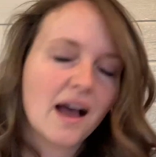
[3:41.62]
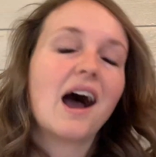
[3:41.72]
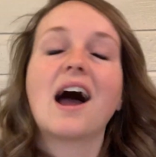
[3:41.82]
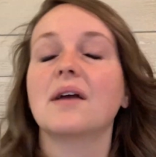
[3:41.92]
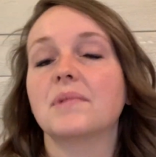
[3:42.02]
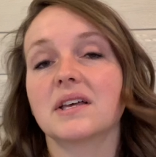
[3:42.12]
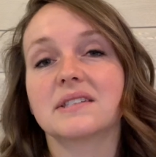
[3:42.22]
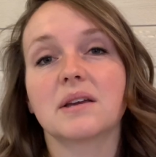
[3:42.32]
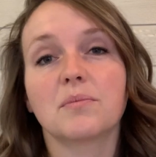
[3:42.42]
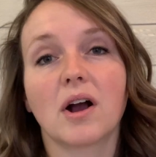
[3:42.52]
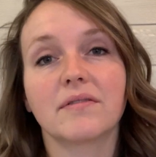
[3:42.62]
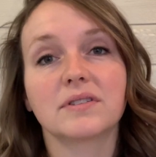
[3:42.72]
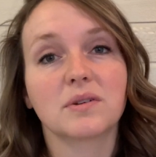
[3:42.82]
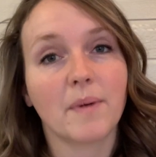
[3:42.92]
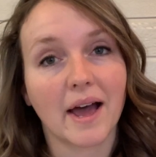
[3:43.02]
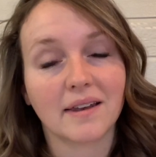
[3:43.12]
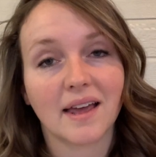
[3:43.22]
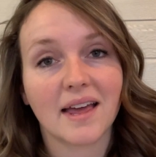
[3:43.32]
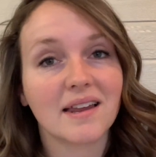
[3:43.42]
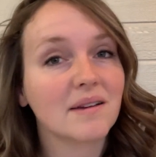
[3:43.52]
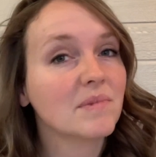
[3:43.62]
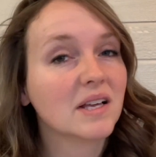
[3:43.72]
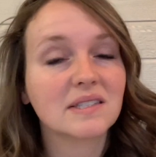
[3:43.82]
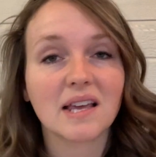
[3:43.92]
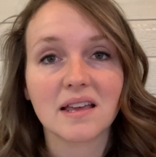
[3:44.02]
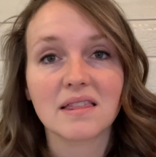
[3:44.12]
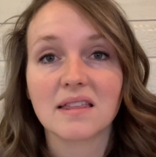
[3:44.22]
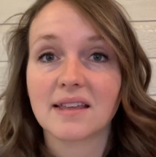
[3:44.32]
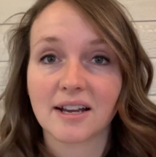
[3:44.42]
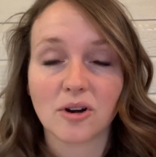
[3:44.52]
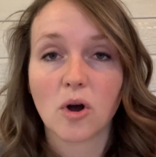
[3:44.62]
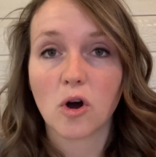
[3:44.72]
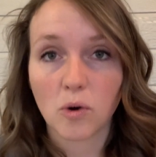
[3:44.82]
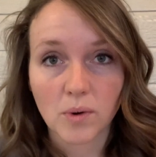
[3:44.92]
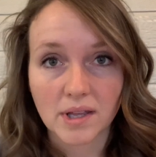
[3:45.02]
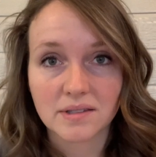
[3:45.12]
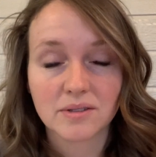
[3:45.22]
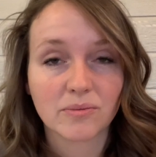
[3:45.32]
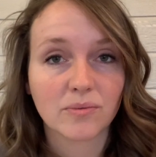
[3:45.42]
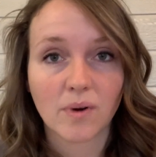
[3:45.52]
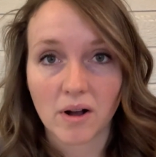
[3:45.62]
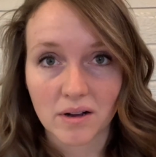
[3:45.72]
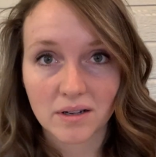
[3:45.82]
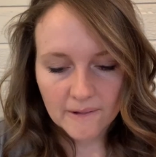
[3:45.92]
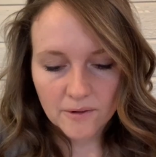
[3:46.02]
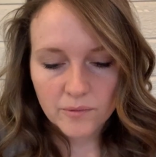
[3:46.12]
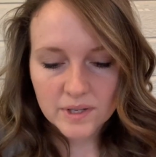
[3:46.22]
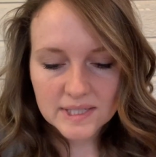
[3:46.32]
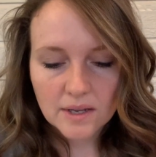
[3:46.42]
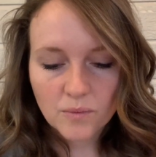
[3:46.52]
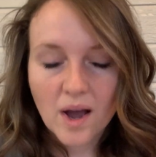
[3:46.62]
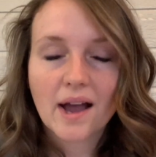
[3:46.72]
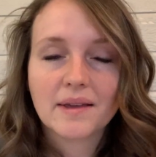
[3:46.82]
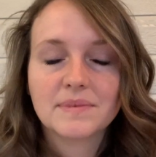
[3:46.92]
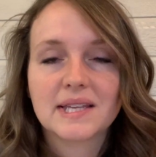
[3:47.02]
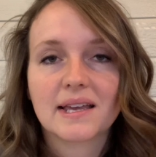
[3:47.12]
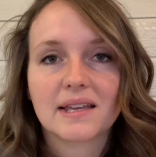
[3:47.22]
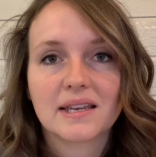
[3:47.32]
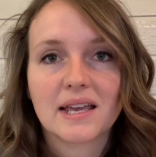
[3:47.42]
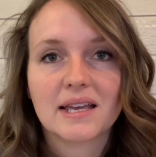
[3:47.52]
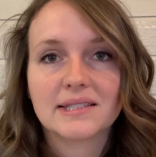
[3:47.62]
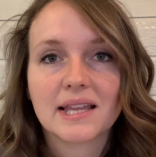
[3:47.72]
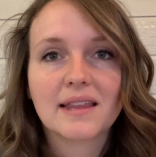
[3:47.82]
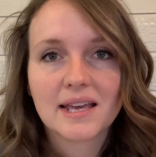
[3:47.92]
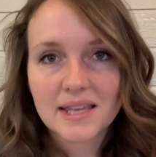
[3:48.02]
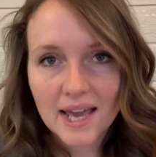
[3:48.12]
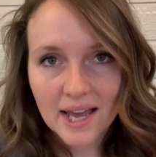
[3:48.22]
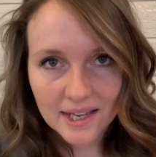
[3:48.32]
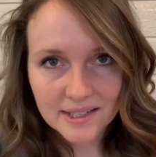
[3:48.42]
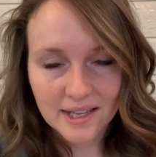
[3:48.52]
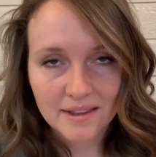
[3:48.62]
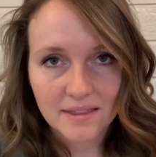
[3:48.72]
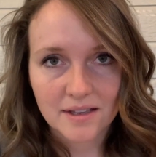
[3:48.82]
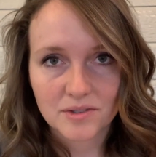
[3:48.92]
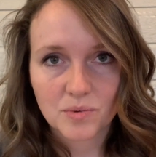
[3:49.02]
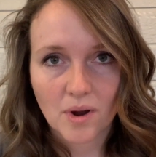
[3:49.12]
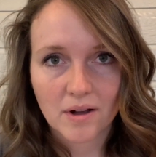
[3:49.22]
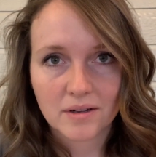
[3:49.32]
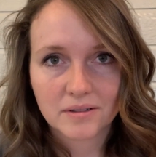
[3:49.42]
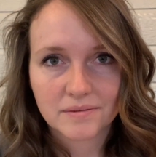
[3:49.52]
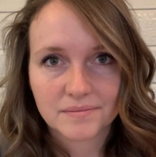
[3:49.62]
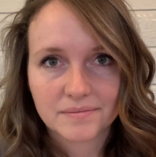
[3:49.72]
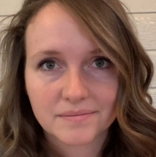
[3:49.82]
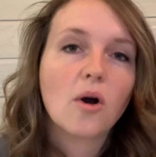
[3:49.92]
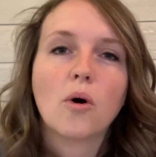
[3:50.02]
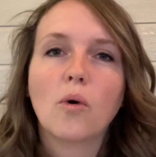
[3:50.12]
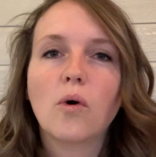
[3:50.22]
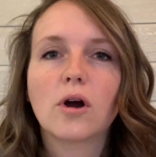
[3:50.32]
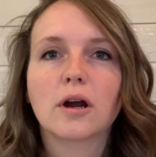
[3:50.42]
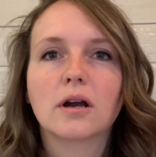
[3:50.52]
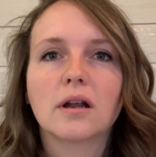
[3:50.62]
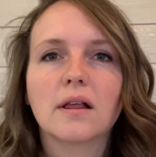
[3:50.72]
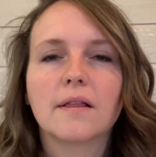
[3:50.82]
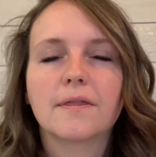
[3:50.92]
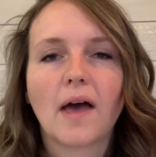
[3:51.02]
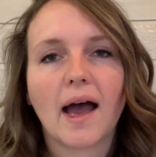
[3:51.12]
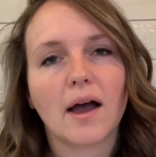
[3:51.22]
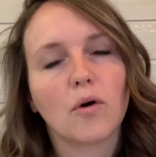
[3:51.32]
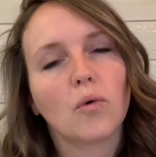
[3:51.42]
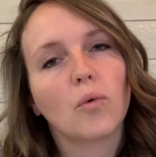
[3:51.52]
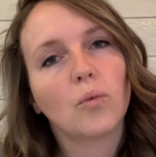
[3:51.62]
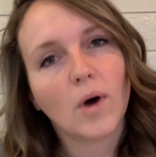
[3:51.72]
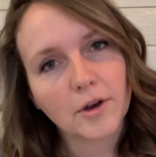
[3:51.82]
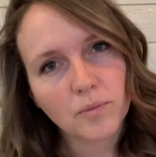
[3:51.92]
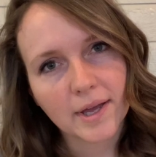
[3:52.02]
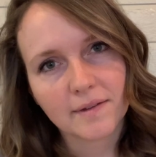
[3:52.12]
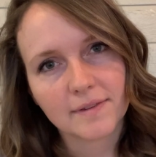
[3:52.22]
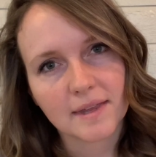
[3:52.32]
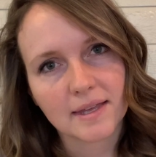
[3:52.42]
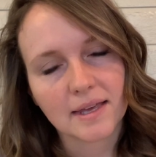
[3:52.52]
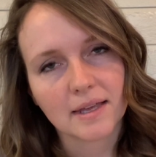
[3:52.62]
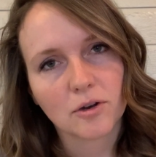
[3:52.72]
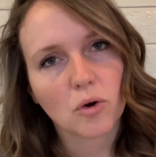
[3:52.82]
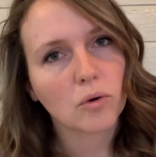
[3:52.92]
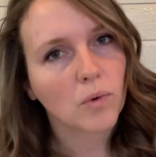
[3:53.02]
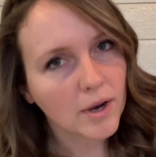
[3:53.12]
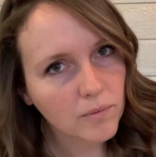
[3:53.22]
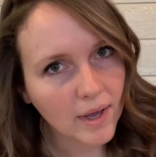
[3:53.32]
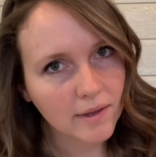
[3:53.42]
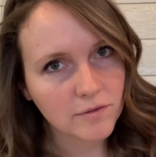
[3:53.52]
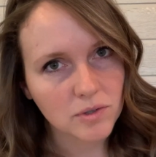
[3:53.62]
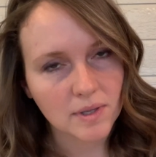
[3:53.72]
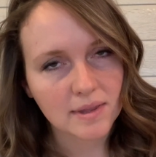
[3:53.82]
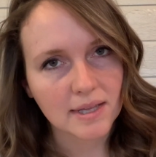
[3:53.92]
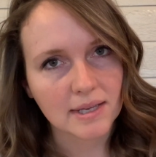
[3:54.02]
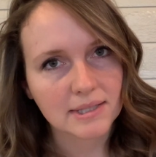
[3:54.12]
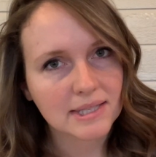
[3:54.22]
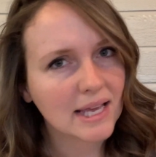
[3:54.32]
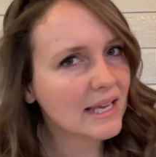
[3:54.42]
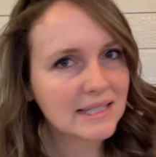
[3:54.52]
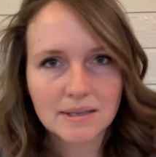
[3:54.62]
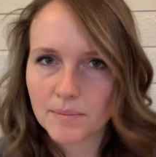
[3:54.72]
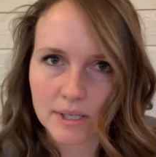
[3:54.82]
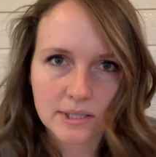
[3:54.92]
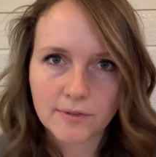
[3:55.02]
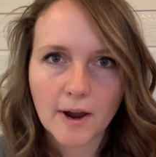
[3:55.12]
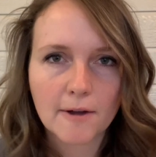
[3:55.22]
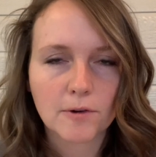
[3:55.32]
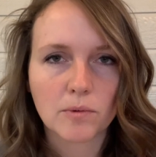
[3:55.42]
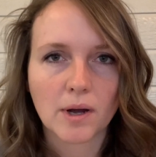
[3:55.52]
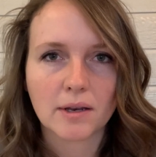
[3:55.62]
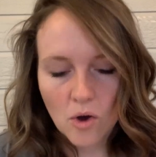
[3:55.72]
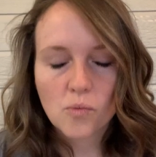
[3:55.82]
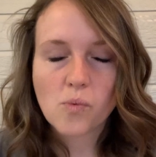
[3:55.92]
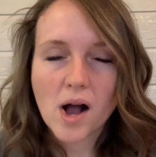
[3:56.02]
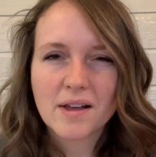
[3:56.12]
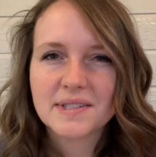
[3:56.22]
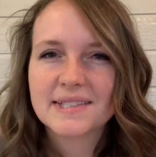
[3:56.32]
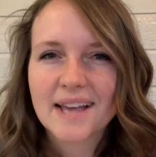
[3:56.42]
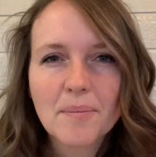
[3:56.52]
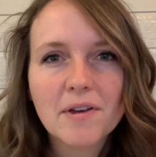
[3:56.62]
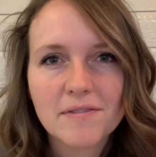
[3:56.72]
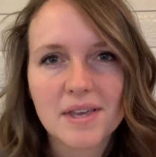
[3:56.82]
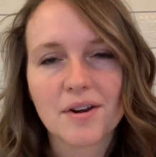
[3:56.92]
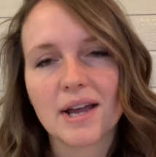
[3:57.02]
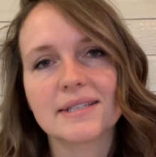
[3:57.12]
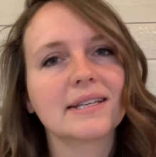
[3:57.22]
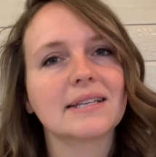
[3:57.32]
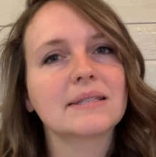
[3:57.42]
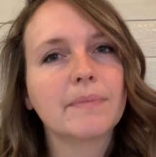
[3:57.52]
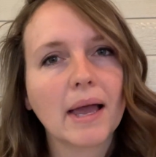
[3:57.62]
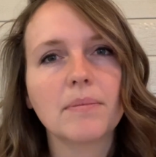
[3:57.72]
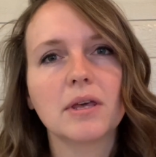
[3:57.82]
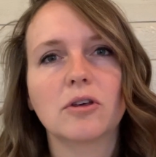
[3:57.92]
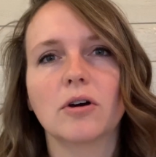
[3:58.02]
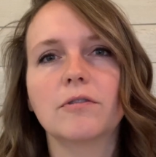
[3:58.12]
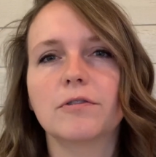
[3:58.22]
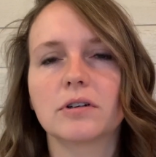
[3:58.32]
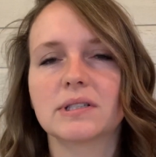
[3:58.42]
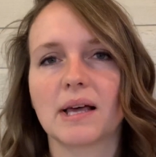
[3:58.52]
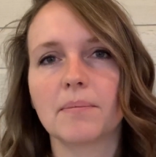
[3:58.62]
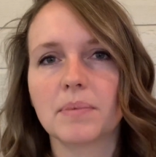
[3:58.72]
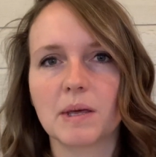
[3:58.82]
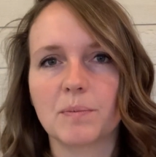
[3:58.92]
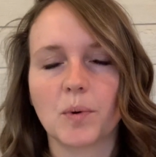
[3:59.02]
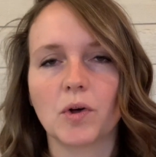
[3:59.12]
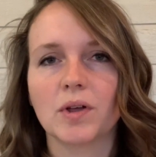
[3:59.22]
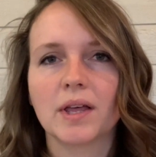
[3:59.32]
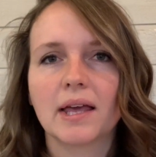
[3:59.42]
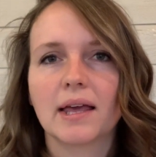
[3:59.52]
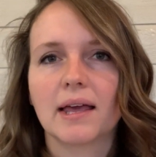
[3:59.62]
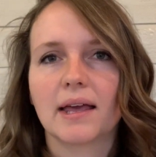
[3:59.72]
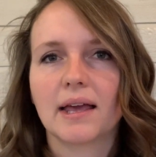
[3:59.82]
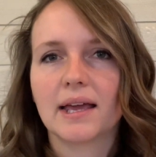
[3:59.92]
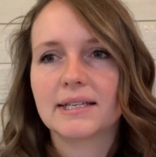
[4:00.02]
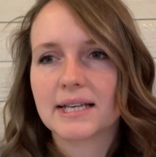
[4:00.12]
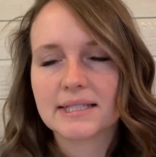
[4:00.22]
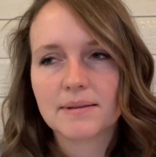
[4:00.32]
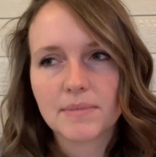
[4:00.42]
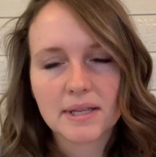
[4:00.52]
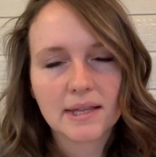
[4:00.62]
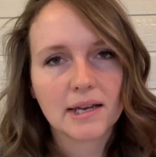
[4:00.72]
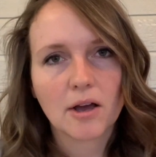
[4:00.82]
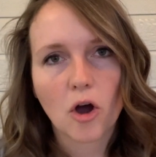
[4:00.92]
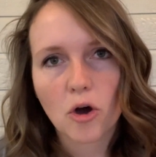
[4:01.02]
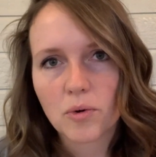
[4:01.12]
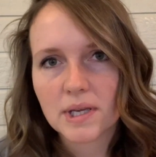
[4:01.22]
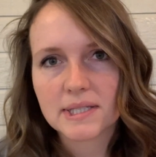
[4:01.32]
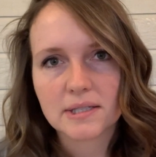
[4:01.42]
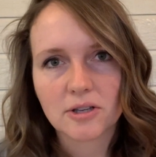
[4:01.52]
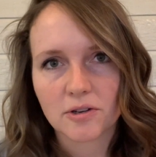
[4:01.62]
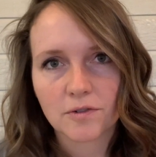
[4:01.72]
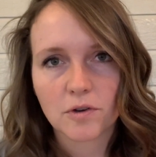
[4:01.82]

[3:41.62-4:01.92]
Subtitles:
I'm not saying prophets are bad, and I'm not saying that they are always wrong. What I'm saying is that they can get things wrong, or that one way of thinking or one way of doing things isn't best for everyone. While some of their ideas might be good for some people, it doesn't mean that it always is good for